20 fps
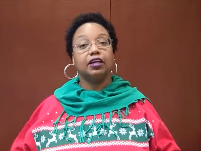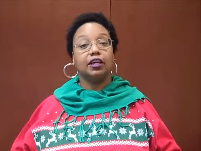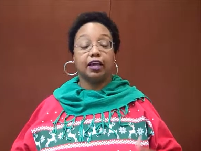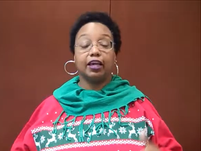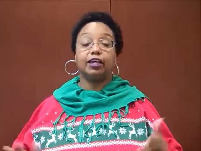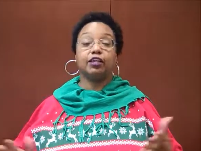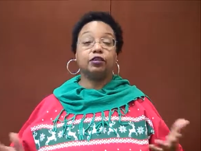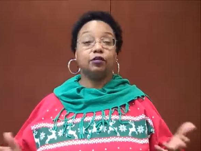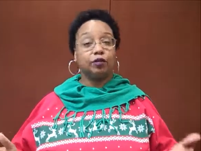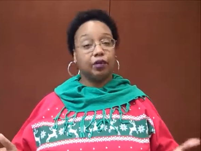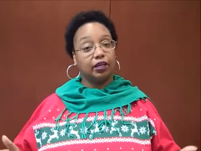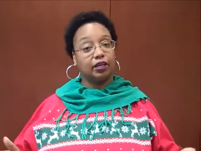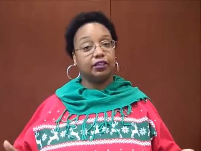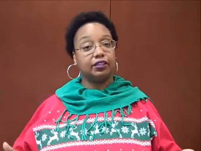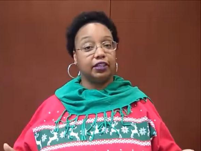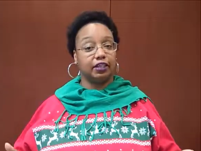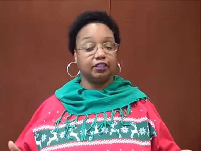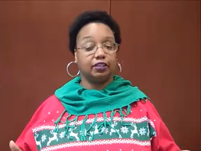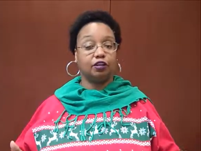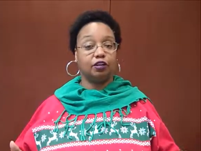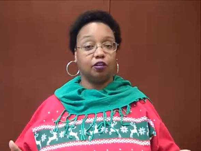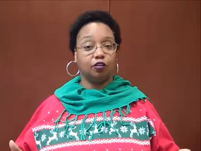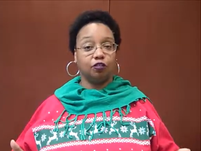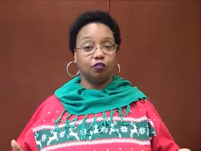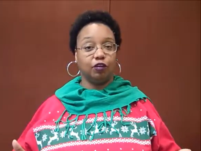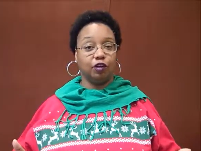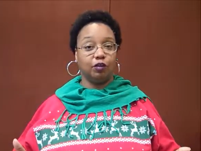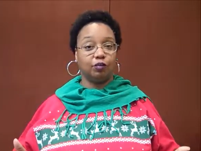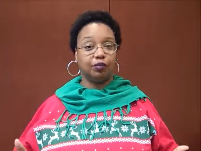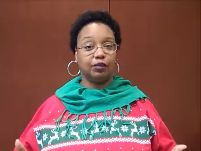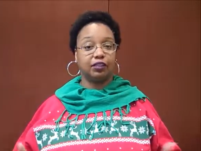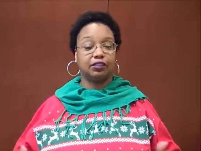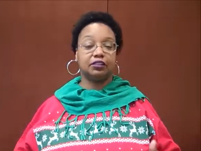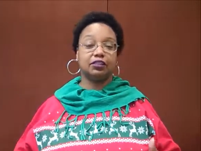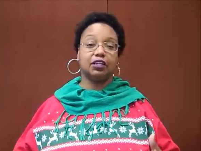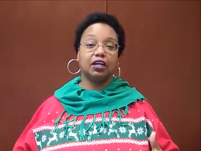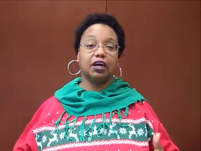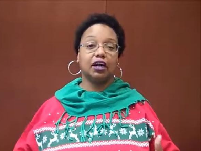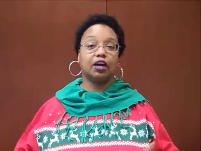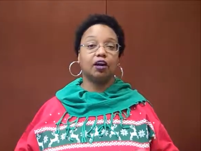And you can take the whole family. It's
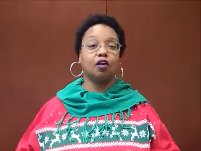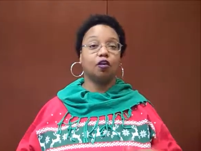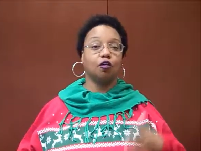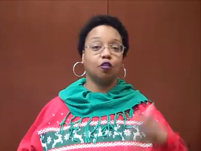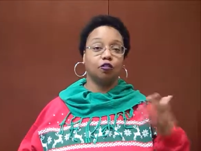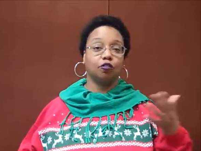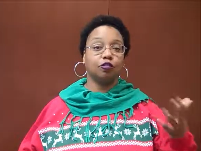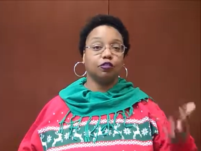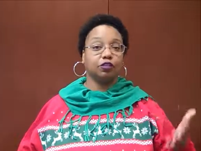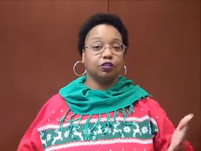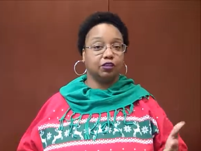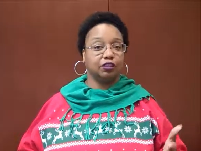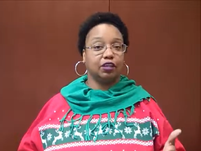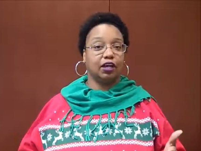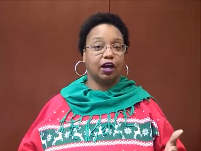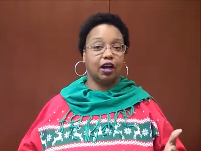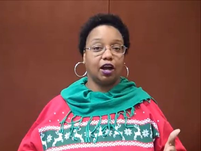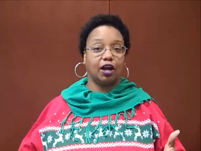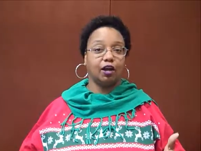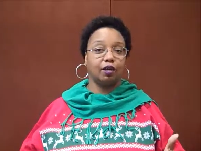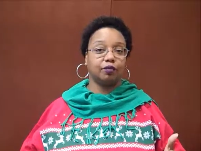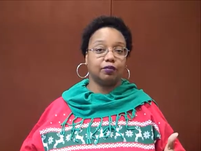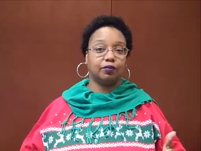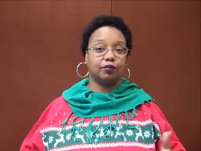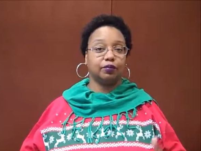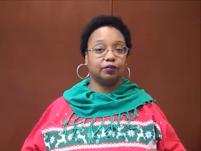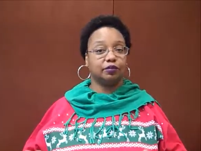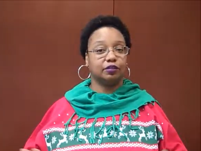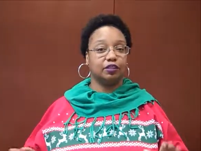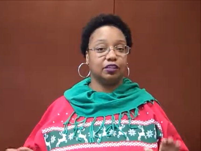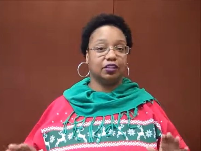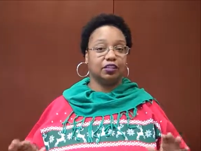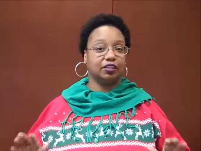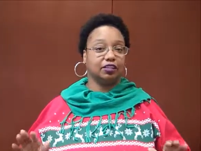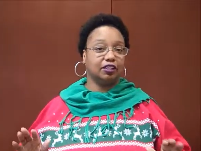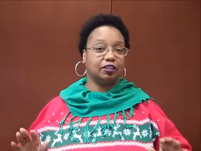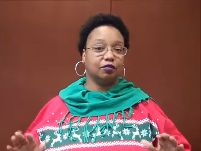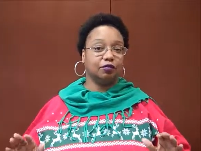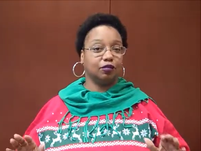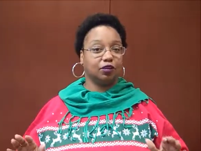not over the top
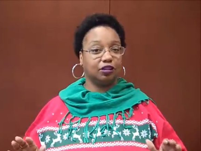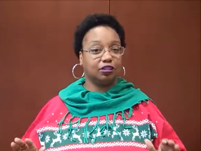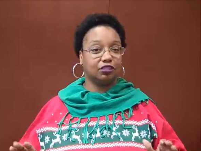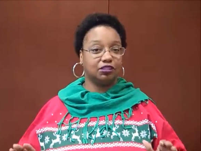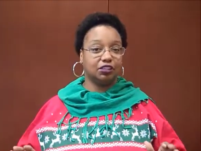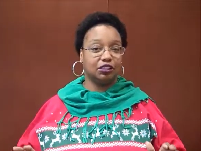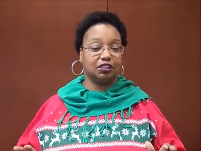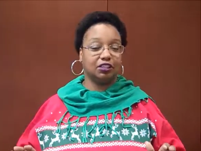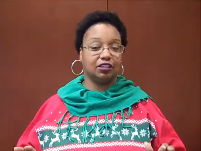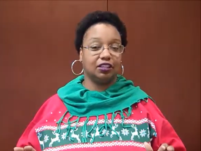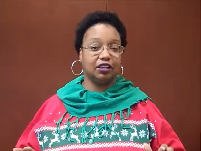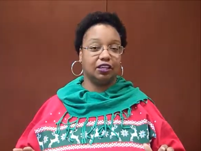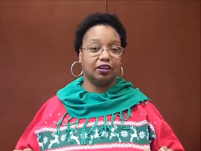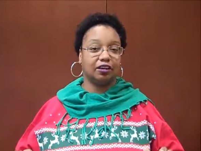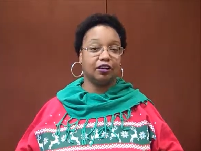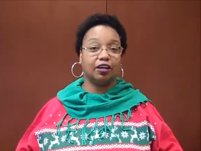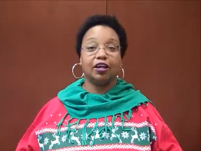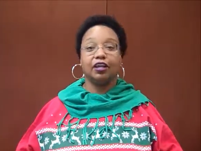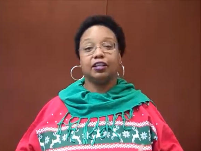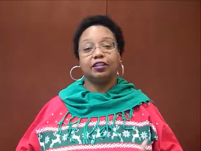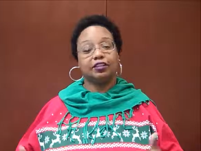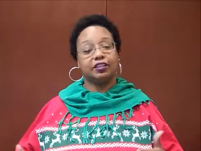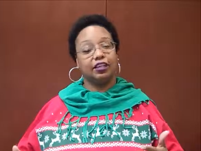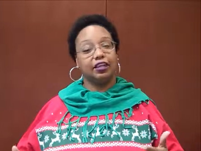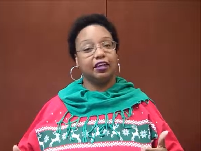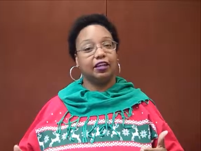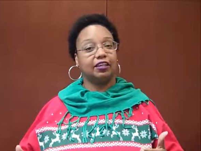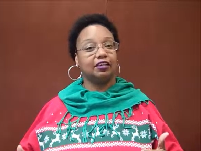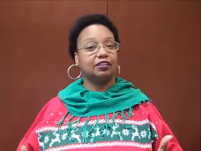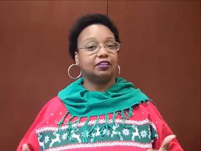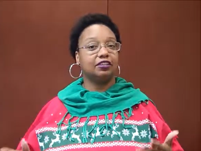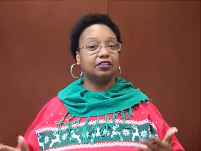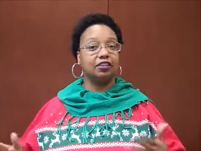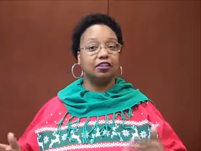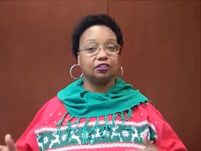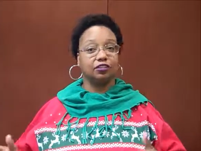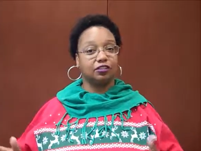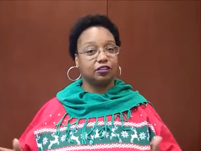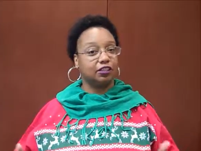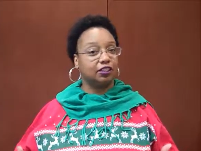anything raunchy in there that
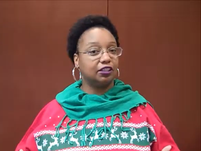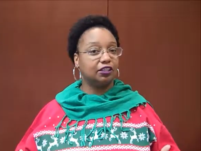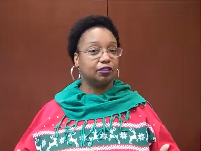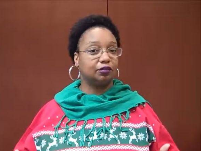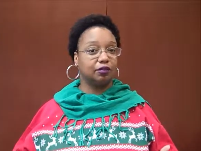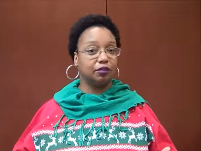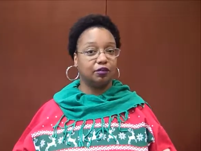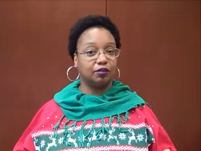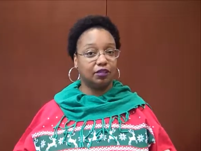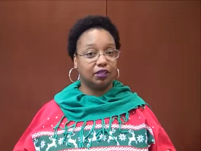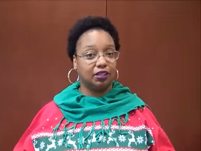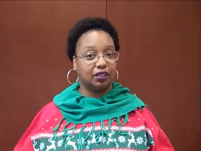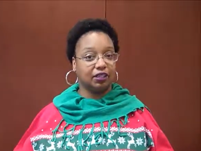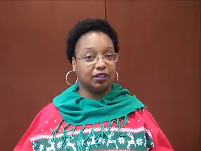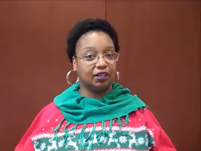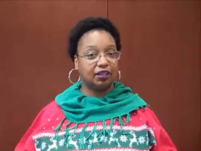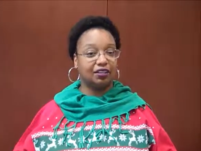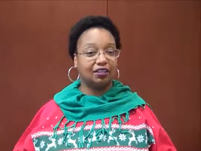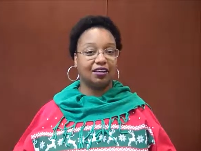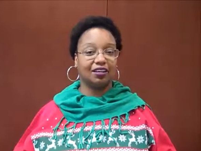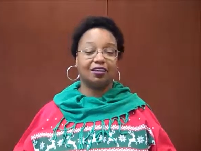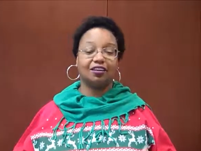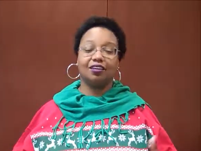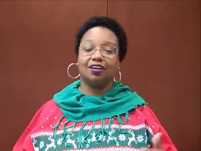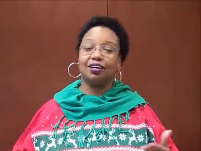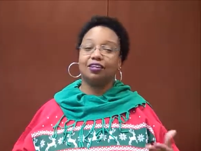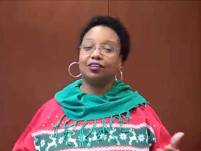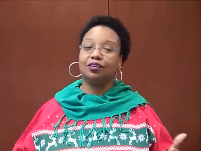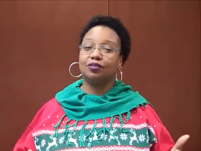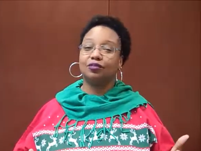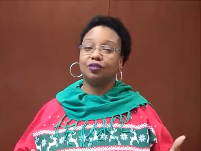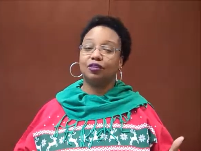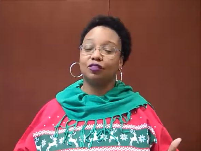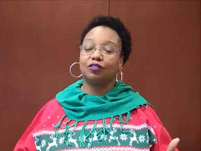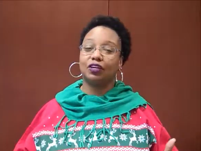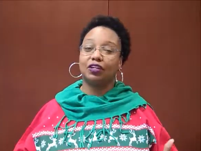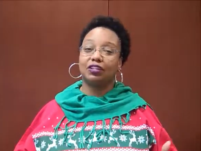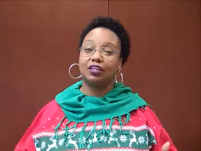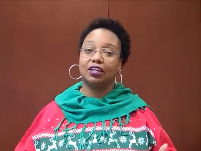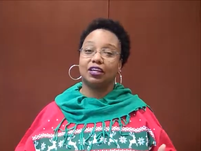younger kids won't get. Now, I don't know if
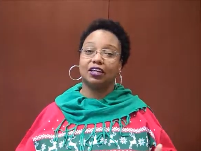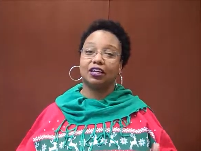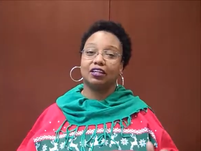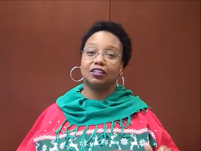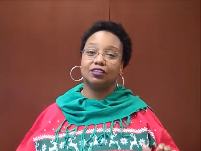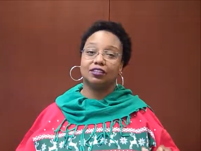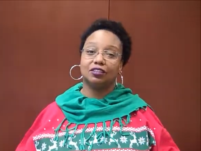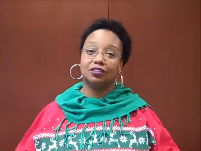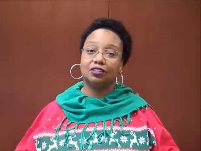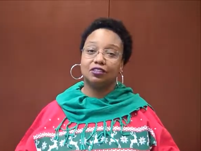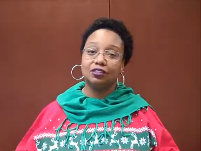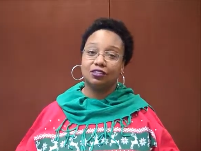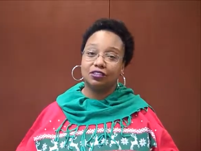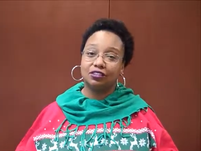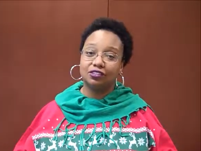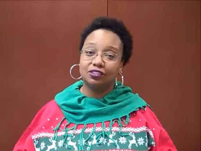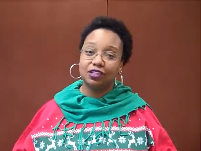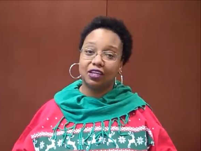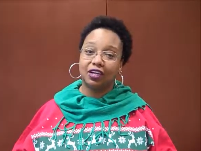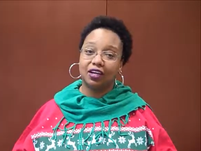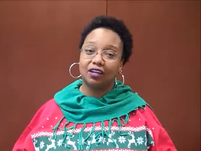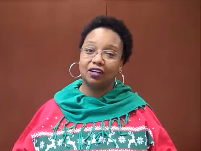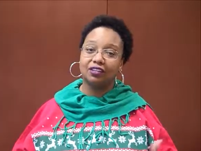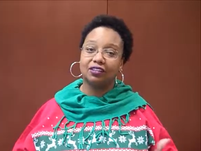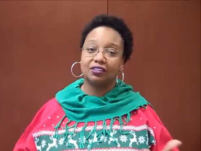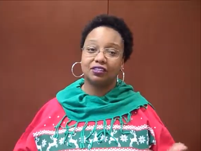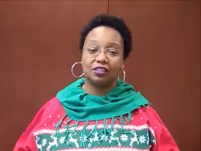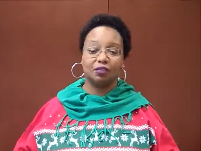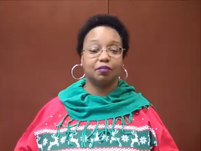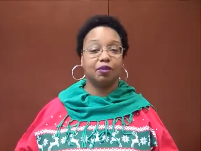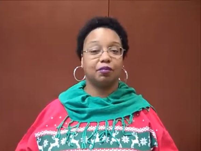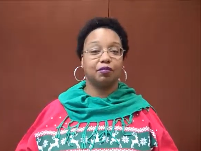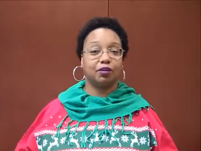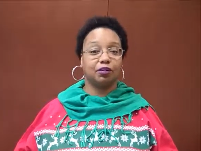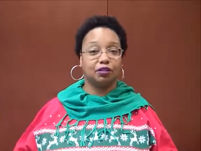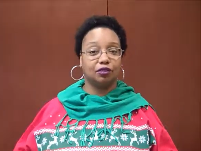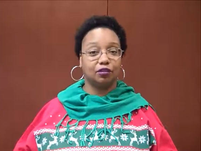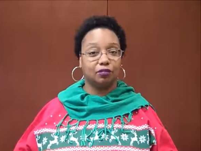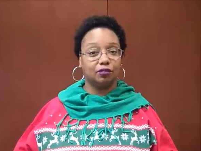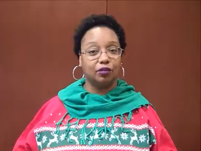I take a little, little child because they might be a
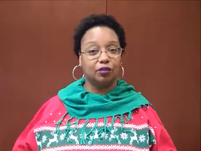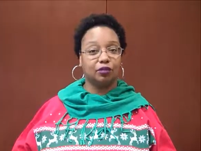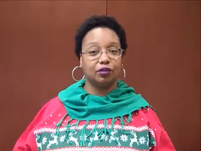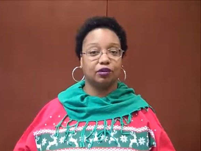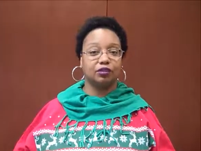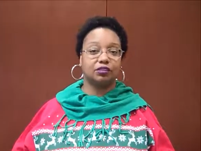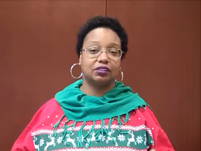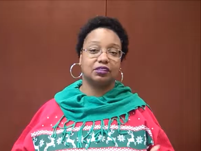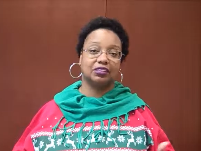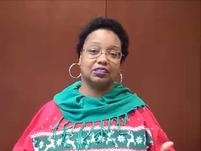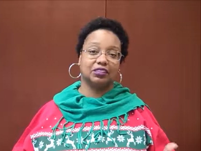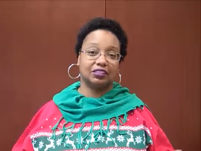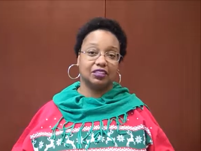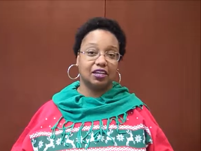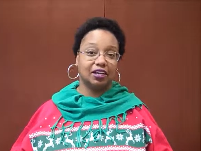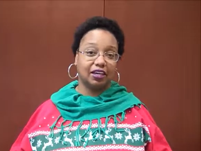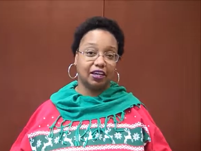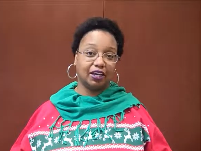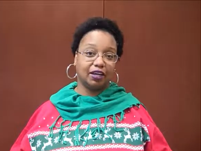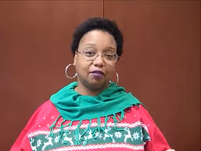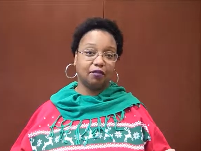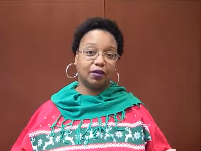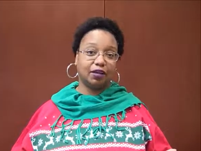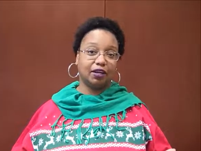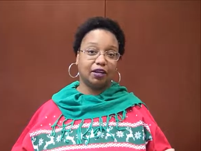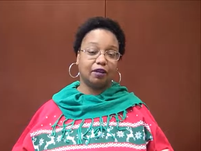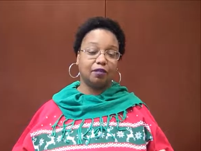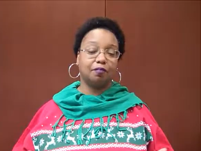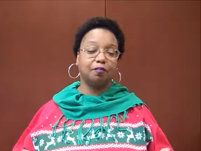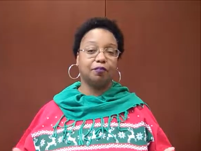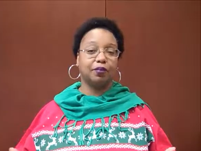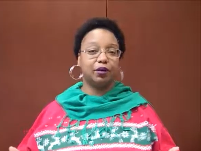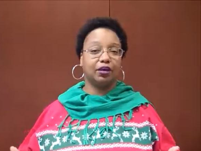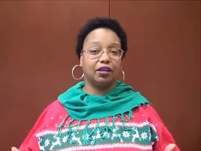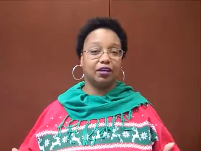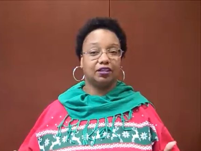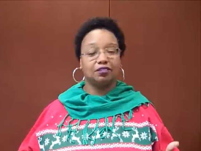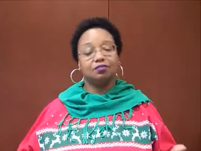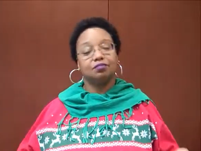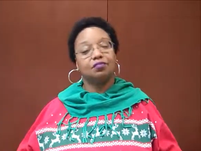little bored since it's not animated,
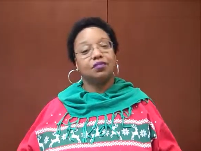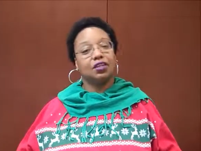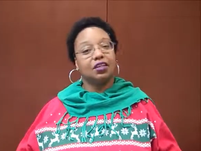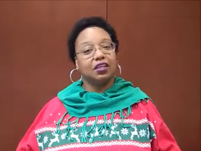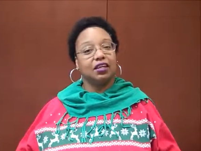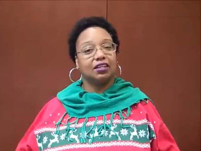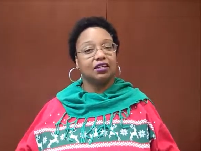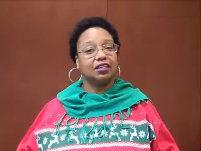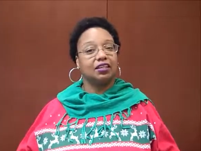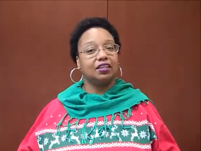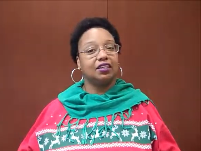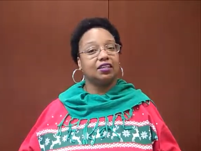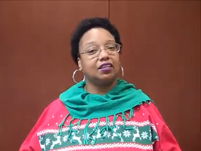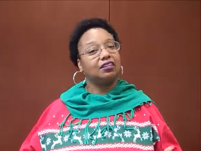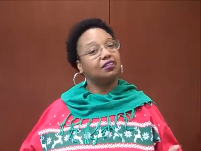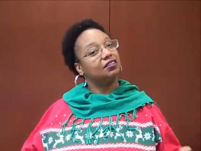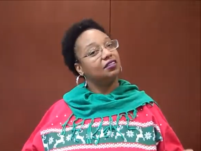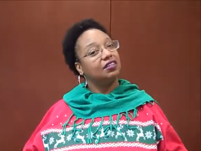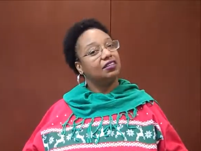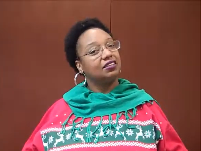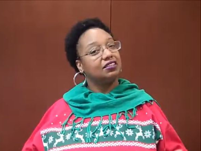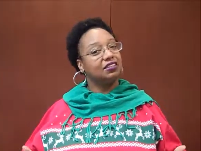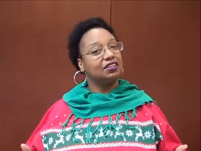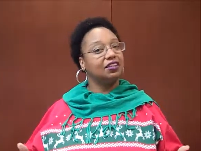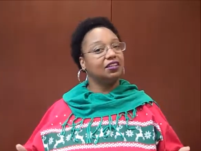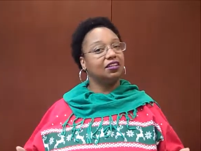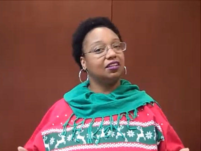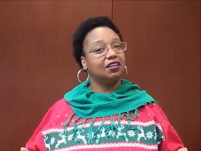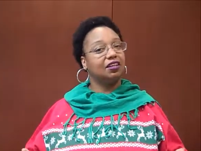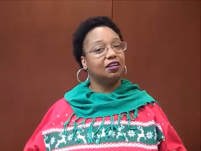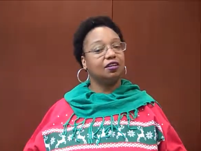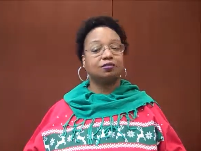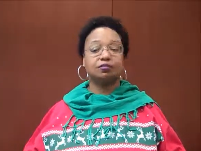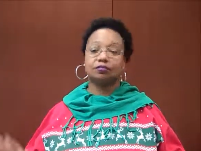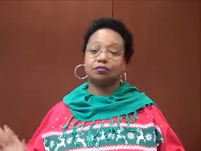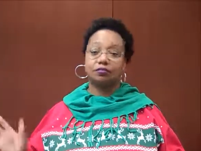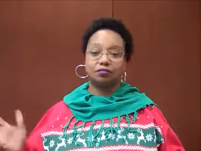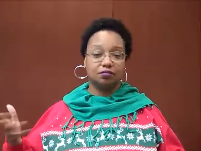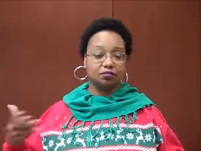but a kid 10 and up,